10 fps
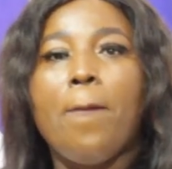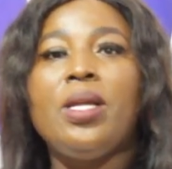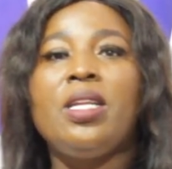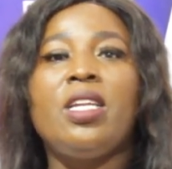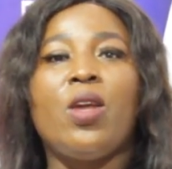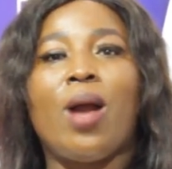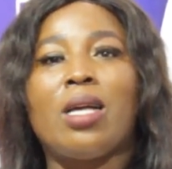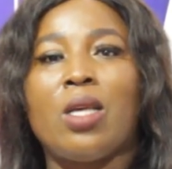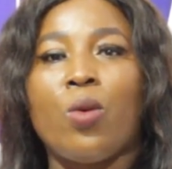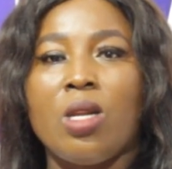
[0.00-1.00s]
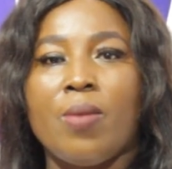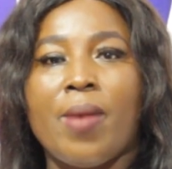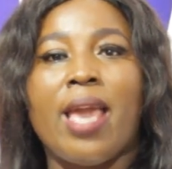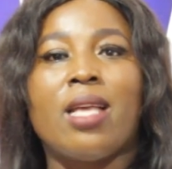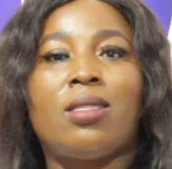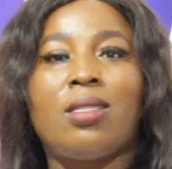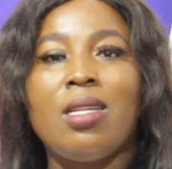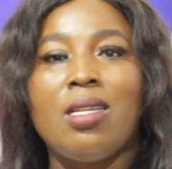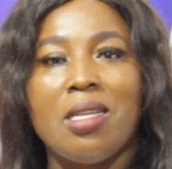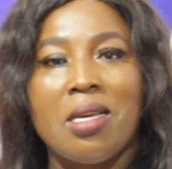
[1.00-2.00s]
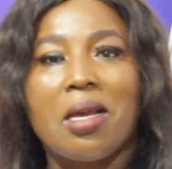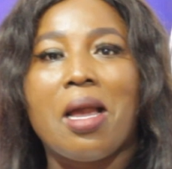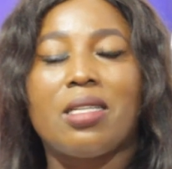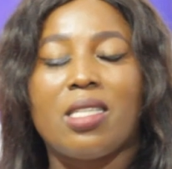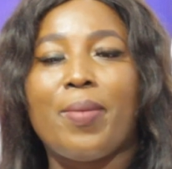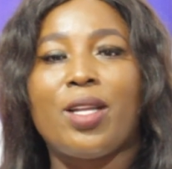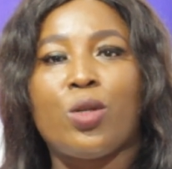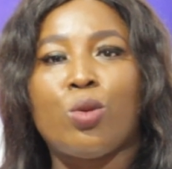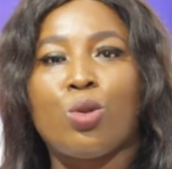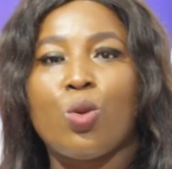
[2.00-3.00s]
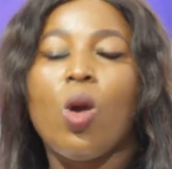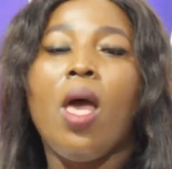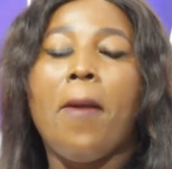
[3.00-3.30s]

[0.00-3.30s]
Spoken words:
Me did the one saw with him a Cindy Cash, Nama Joso,